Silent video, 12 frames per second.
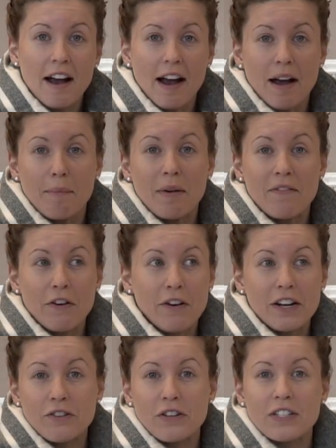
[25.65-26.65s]
Um, if
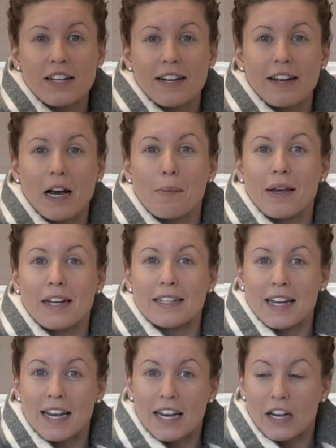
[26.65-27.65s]
you're interested in coming
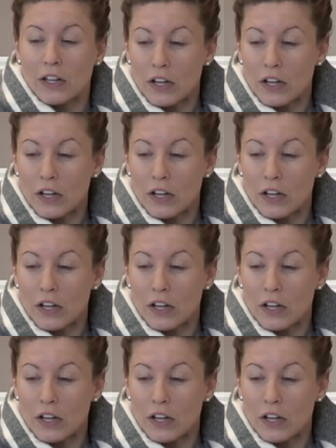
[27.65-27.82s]
and taking